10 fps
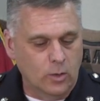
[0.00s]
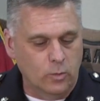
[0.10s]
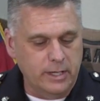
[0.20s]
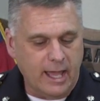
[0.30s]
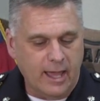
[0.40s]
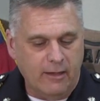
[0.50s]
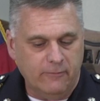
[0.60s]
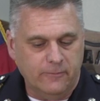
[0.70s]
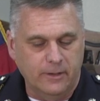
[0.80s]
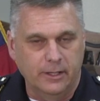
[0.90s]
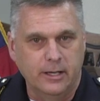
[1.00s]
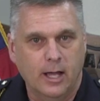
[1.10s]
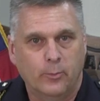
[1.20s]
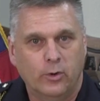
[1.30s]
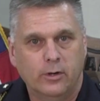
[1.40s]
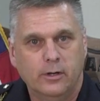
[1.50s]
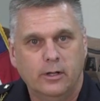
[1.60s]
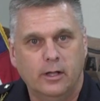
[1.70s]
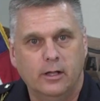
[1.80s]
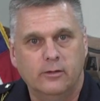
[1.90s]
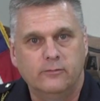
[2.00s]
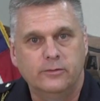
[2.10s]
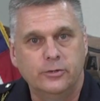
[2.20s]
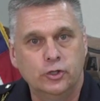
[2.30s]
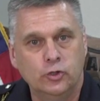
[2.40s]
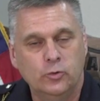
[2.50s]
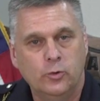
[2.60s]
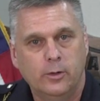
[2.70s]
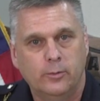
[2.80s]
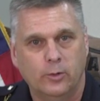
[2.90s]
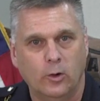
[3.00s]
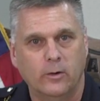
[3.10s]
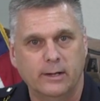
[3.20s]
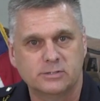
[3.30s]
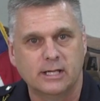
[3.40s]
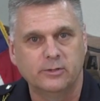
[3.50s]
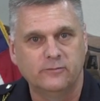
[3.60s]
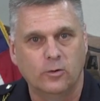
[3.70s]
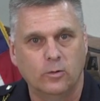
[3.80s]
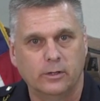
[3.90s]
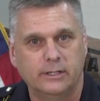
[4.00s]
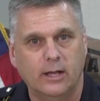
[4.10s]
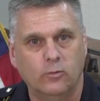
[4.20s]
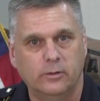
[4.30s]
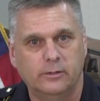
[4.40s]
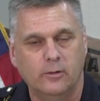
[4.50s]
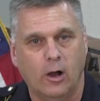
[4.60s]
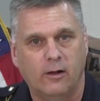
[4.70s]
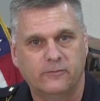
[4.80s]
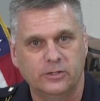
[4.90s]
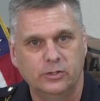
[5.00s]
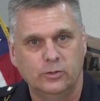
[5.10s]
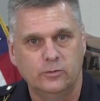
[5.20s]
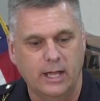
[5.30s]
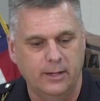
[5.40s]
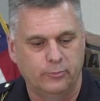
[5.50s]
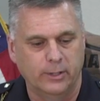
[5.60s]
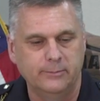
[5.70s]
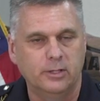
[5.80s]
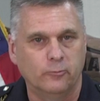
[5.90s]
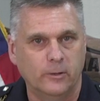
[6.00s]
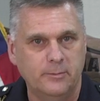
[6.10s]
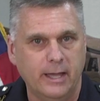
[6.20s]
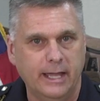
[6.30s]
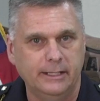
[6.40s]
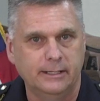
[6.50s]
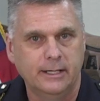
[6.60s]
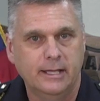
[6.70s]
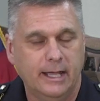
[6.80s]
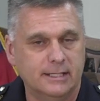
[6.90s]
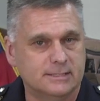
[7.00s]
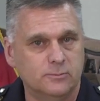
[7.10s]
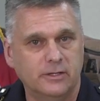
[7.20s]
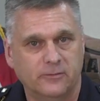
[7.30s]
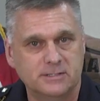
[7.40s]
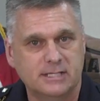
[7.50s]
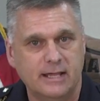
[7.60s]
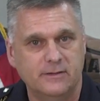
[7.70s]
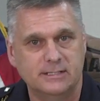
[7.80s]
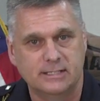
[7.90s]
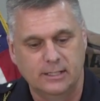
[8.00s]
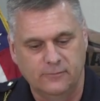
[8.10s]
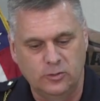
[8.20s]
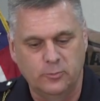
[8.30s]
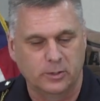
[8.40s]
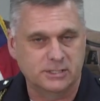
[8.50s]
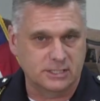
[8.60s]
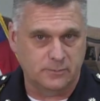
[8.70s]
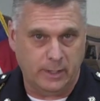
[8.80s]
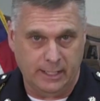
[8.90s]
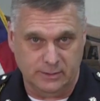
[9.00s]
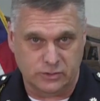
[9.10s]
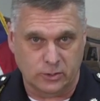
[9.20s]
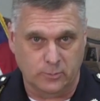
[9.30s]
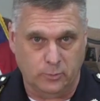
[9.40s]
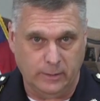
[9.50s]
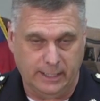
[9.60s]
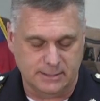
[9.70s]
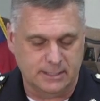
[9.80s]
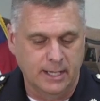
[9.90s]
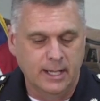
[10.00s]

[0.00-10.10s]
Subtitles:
We have a number of new programs coming forward that will offer you a premium rebate and some different savings if you participate in certain plans.